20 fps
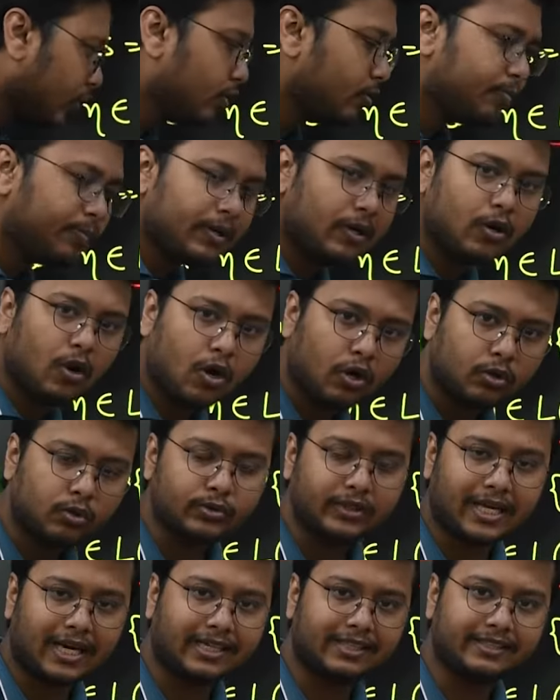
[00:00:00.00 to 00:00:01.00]
to belong to
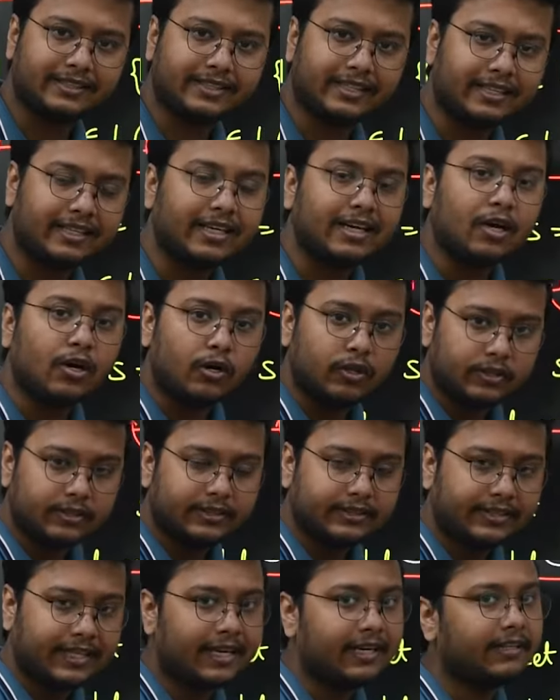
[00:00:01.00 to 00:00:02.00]
that set.
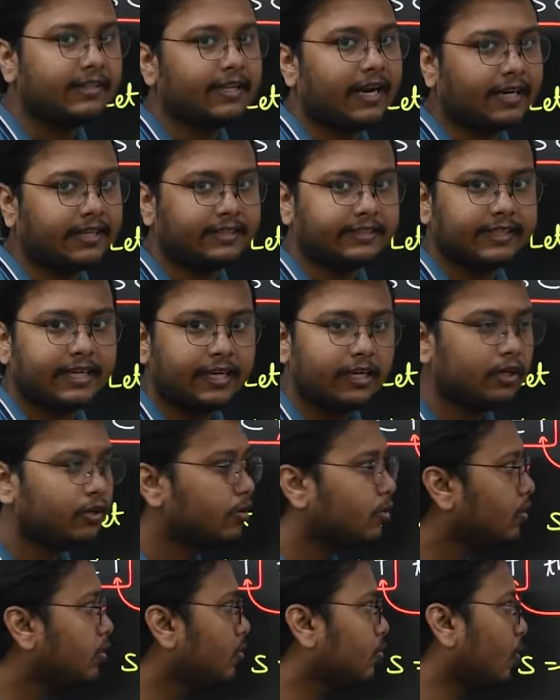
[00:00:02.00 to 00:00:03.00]
Then that set
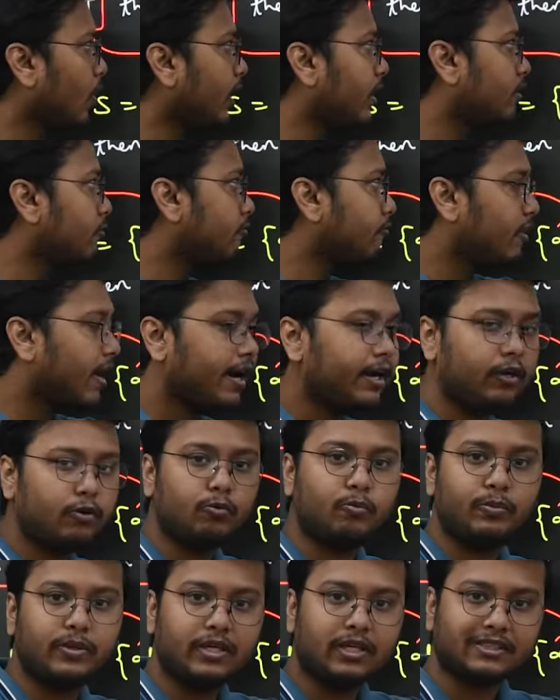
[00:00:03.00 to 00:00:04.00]
could qualify to
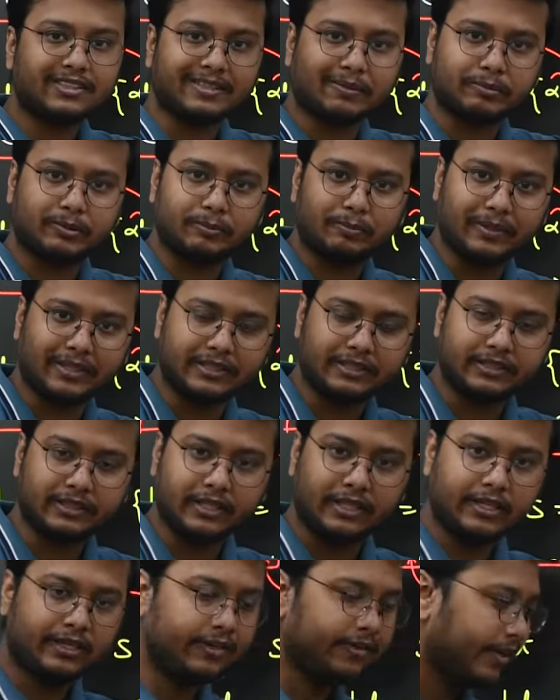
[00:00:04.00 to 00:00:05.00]
be a subspace,
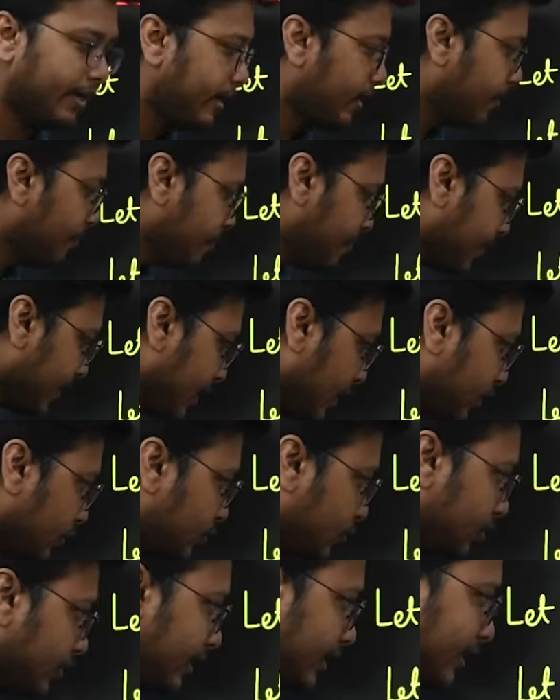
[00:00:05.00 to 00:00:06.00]
right?
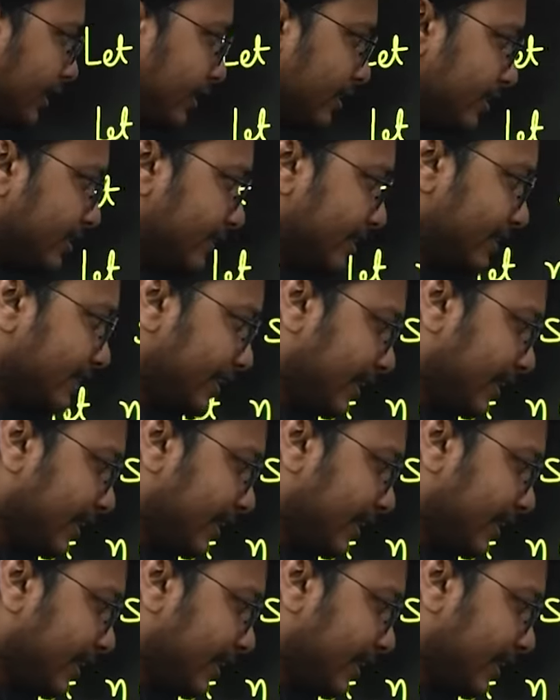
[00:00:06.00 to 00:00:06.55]
So here, since